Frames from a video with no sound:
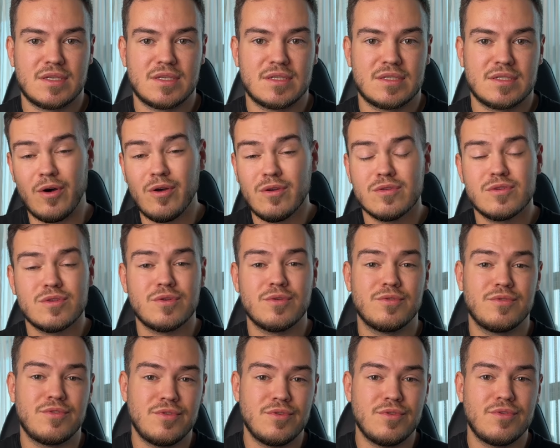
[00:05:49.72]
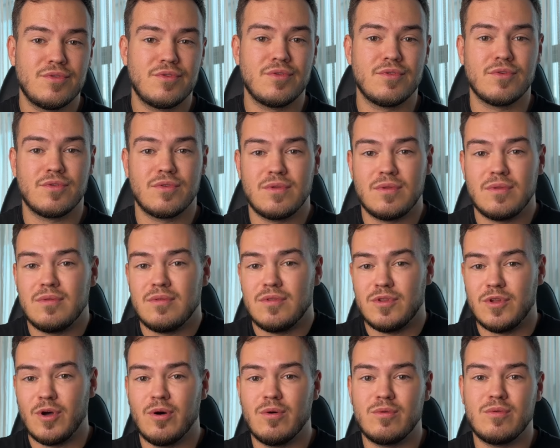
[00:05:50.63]
Also, due to
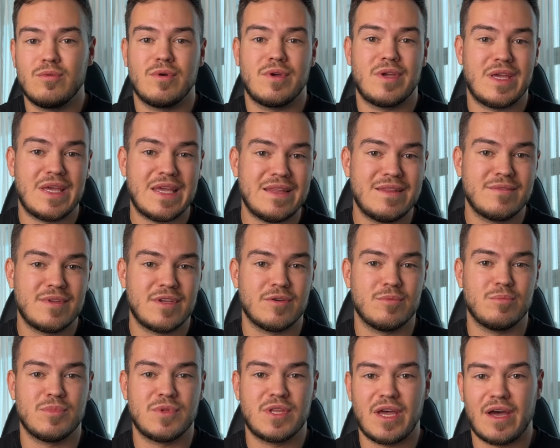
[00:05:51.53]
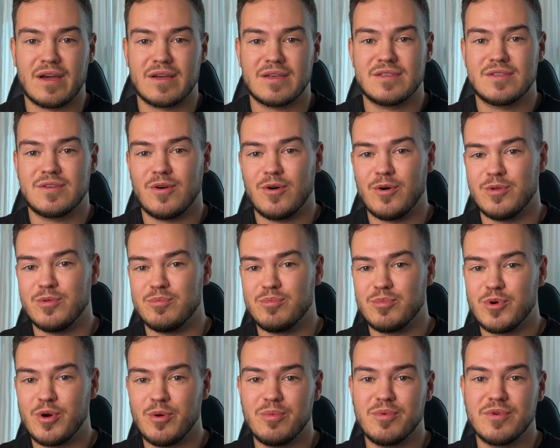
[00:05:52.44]
no income tax on
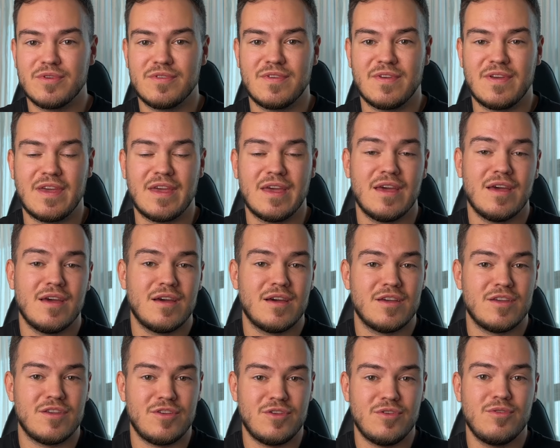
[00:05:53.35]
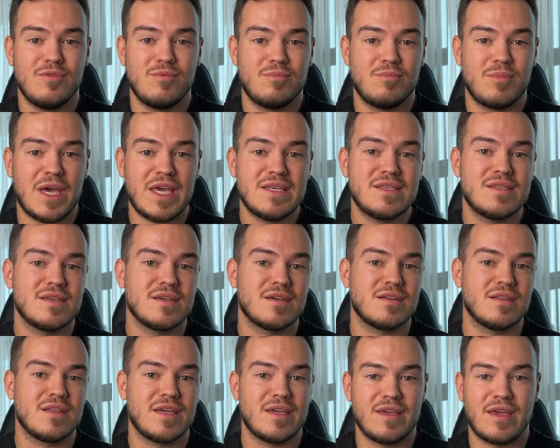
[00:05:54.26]
property, you
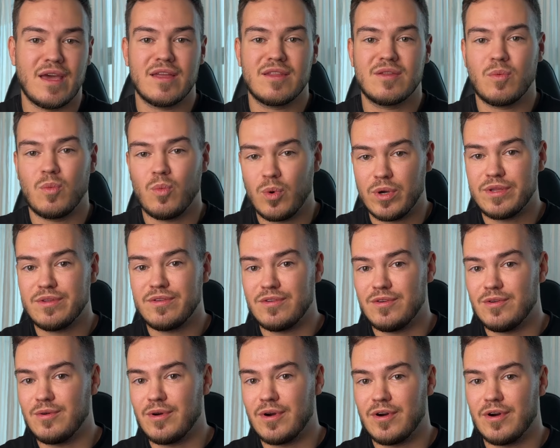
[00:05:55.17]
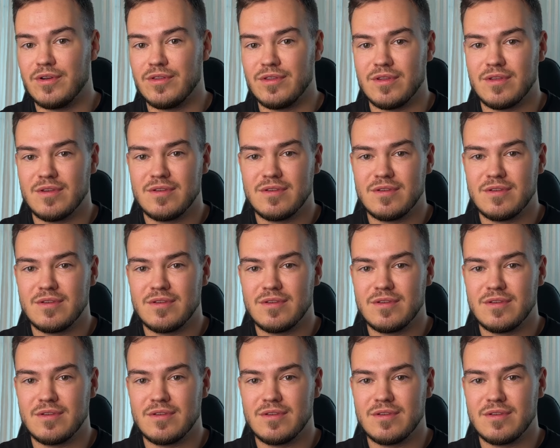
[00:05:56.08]
basically get what you earn.